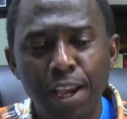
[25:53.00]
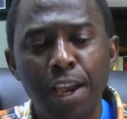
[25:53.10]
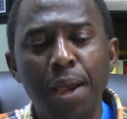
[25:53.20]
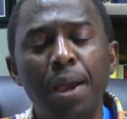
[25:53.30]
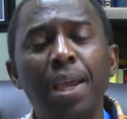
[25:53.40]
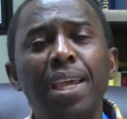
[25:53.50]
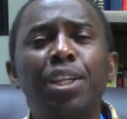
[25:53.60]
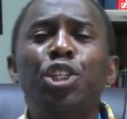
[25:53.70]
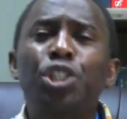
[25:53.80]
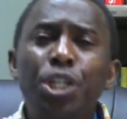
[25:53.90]
It is
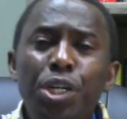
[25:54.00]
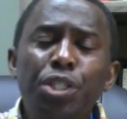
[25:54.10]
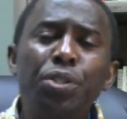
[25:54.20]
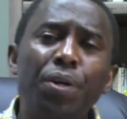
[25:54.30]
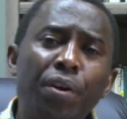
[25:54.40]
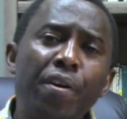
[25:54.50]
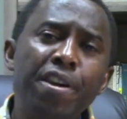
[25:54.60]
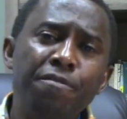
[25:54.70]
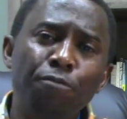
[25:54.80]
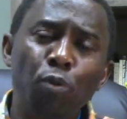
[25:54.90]
good to grieve
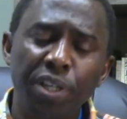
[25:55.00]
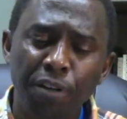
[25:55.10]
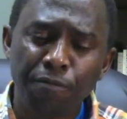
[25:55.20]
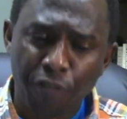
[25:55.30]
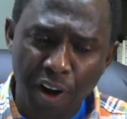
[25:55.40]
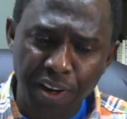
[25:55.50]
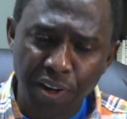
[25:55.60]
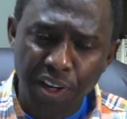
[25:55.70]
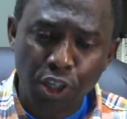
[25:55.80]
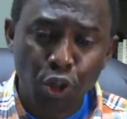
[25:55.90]
with a friend,
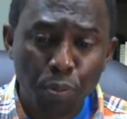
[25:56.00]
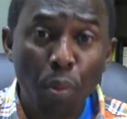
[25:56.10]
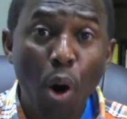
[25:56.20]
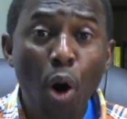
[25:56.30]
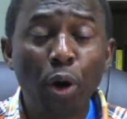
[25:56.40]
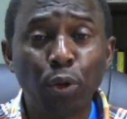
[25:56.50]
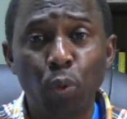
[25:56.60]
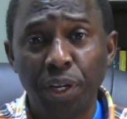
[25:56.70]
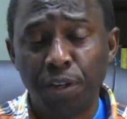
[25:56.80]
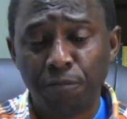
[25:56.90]
to mourn with a
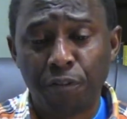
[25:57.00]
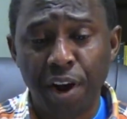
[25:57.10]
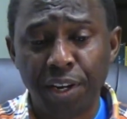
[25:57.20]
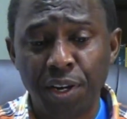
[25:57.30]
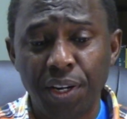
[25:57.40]
friend.